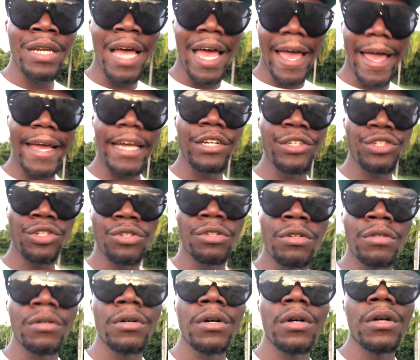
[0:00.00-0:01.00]
an
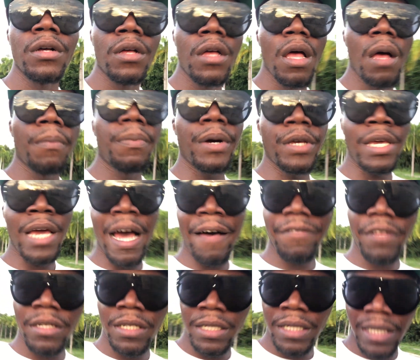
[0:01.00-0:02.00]
angel, but you have
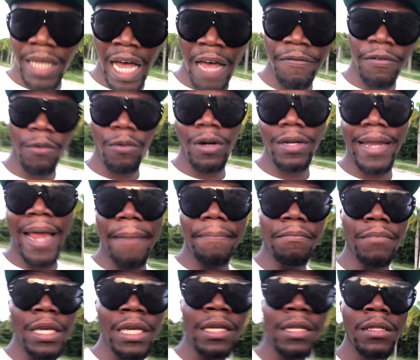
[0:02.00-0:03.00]
to decipher what that
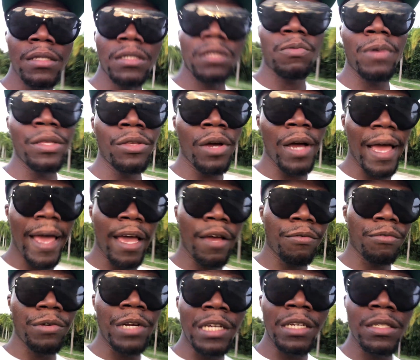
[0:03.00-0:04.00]
means when your ear
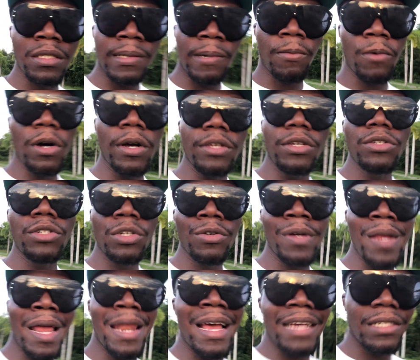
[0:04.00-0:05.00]
rings and what are you doing
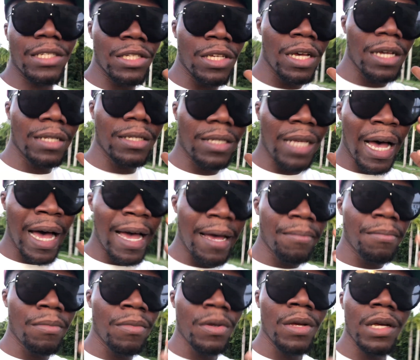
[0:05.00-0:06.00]
at that certain
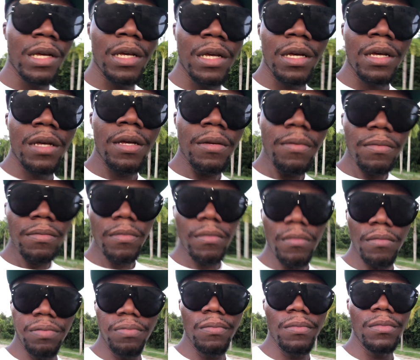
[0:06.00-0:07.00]
time.
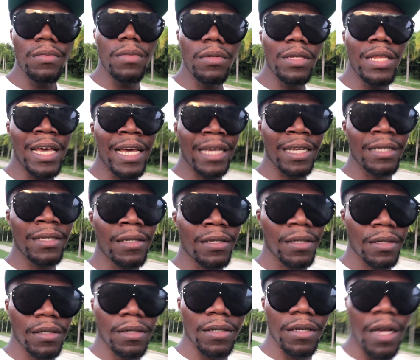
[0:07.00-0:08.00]

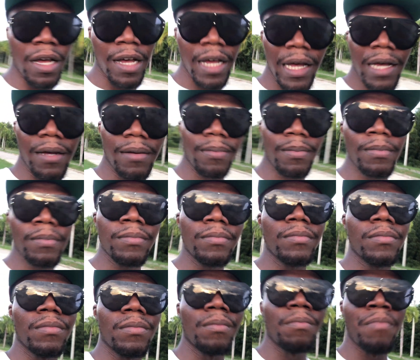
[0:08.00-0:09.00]
There's
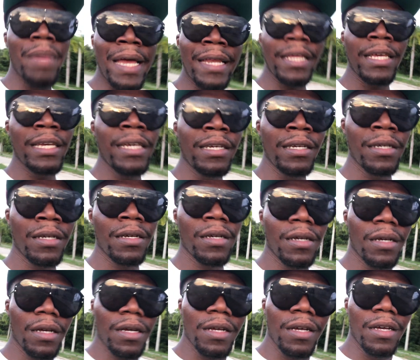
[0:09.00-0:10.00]
many
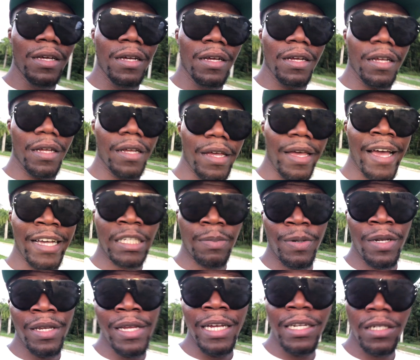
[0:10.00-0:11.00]

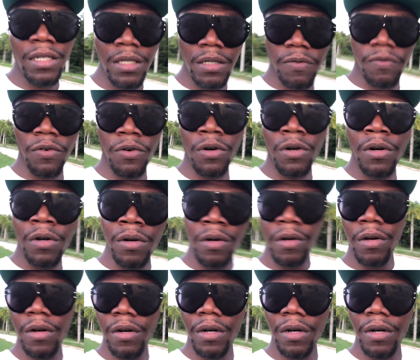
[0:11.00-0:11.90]
explanations for